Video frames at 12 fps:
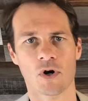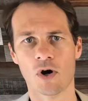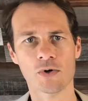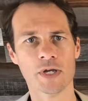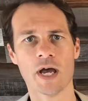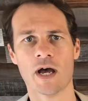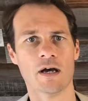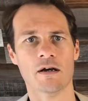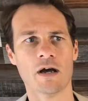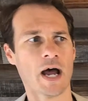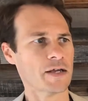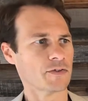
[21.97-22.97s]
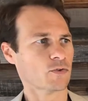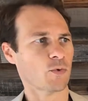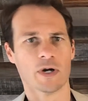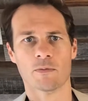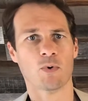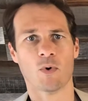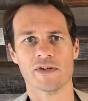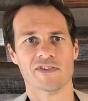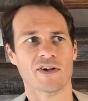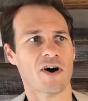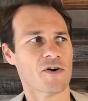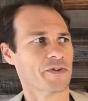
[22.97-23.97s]
yeah, I square poison
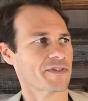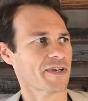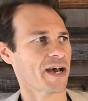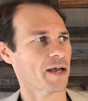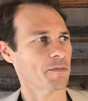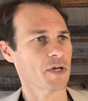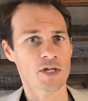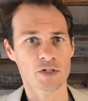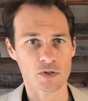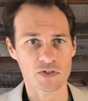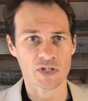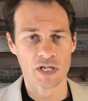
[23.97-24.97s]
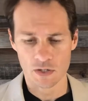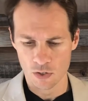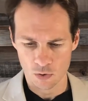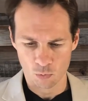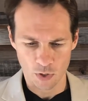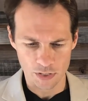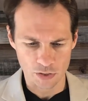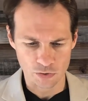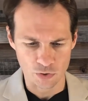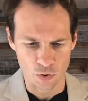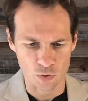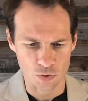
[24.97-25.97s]
all the time. You see, what you
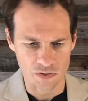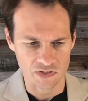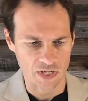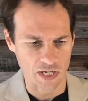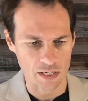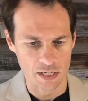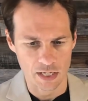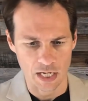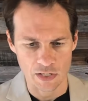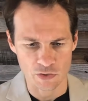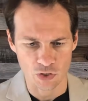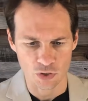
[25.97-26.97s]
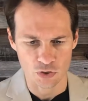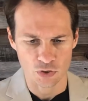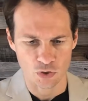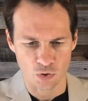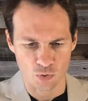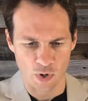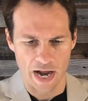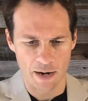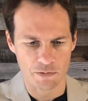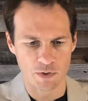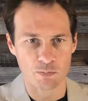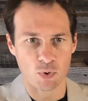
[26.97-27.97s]
do, is you grab
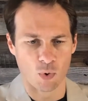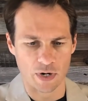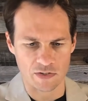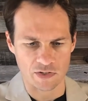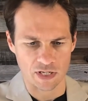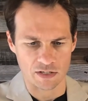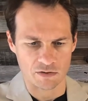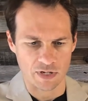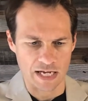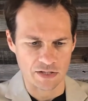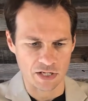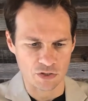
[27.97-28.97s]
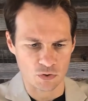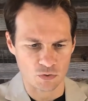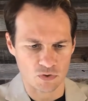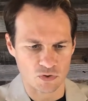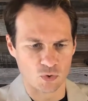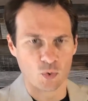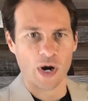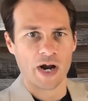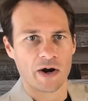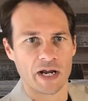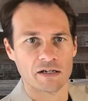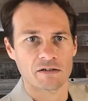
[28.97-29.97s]
the poison and then you square
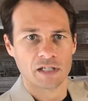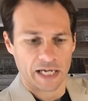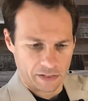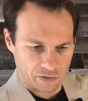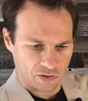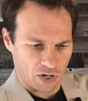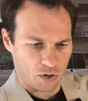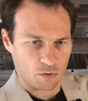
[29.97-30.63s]
it, like so.